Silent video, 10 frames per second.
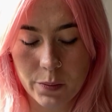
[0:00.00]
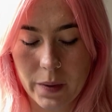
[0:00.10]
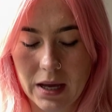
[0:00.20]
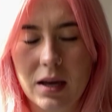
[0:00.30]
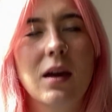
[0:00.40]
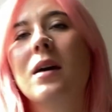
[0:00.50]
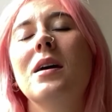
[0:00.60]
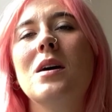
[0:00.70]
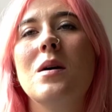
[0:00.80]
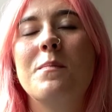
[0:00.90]
a big
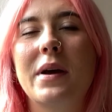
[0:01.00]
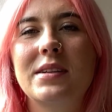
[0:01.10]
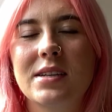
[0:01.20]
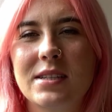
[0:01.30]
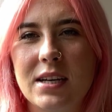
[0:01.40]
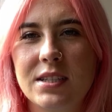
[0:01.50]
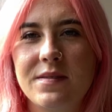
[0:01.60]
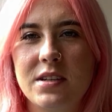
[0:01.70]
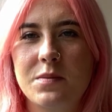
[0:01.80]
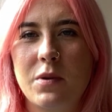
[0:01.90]
success of
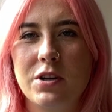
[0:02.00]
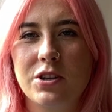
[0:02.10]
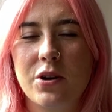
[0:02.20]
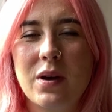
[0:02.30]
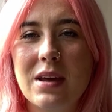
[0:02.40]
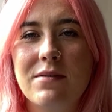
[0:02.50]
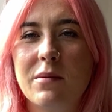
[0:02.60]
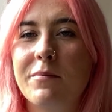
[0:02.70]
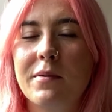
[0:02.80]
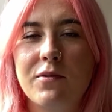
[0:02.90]
this brand. You know,
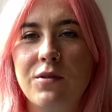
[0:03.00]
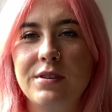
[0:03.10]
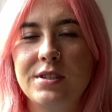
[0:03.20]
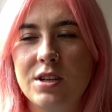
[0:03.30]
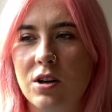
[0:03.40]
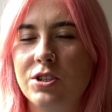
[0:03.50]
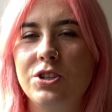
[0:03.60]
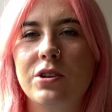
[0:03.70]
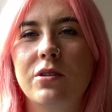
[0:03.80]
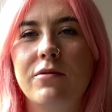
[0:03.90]
even before it started,
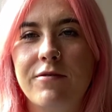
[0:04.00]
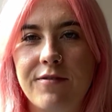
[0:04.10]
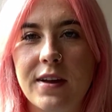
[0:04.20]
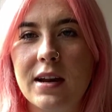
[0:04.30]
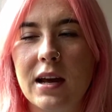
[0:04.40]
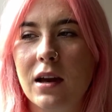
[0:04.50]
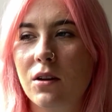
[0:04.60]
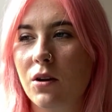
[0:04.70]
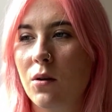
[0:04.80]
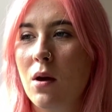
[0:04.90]
you could feel it. You
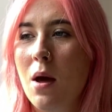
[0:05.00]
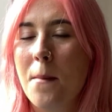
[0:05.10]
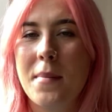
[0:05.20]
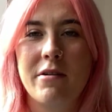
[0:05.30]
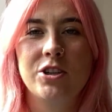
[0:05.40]
know, Mary